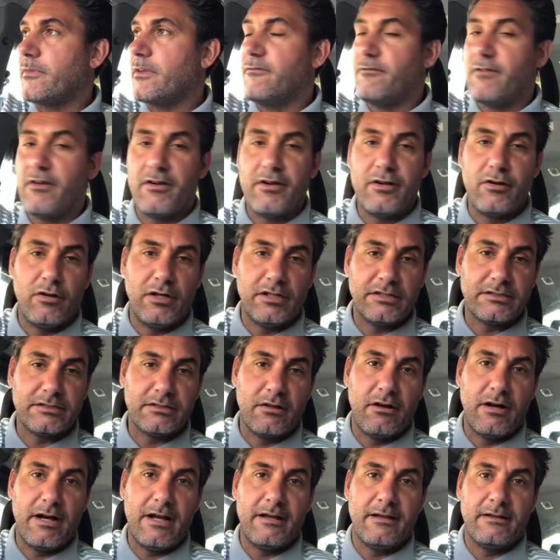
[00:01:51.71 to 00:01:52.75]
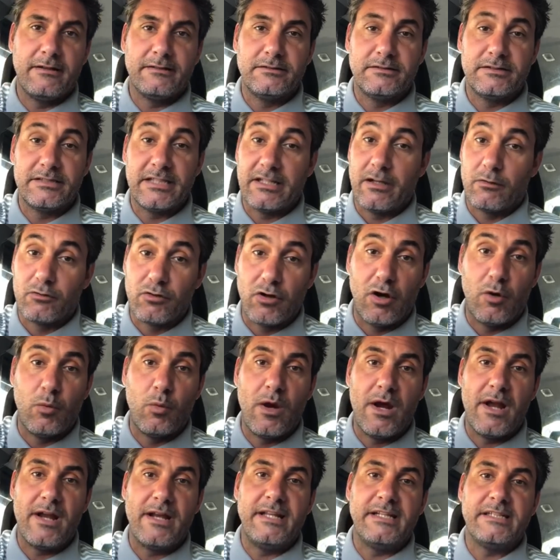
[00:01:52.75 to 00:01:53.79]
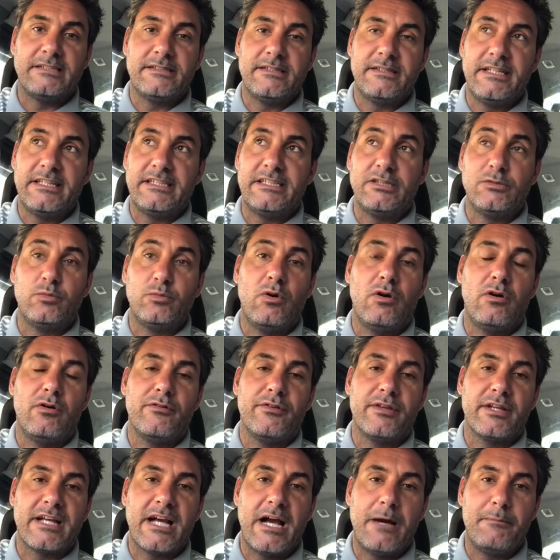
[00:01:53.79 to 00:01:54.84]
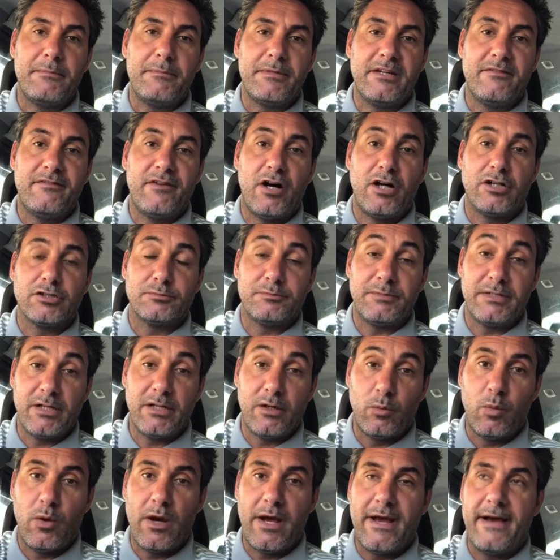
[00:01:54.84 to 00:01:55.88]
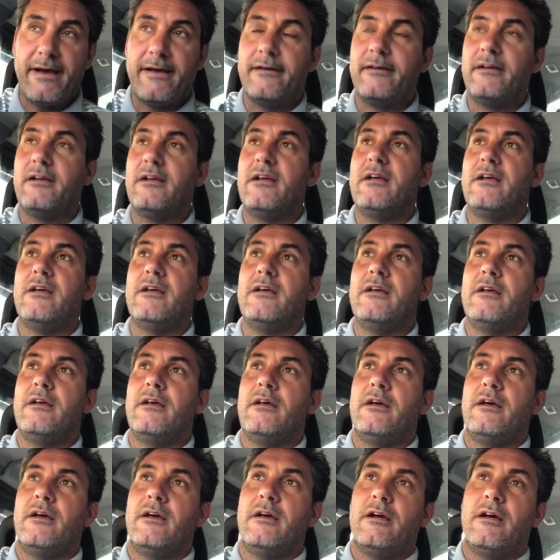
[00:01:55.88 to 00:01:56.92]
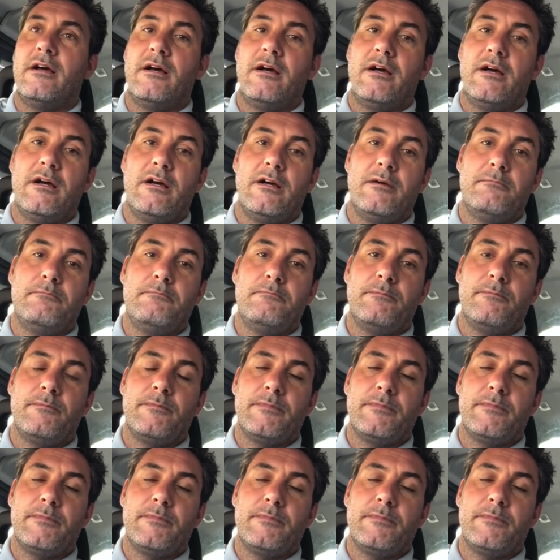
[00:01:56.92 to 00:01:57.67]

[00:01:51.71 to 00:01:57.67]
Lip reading: Very nice guy. Said, I've got to wear this. This is what the company have asked me to wear. And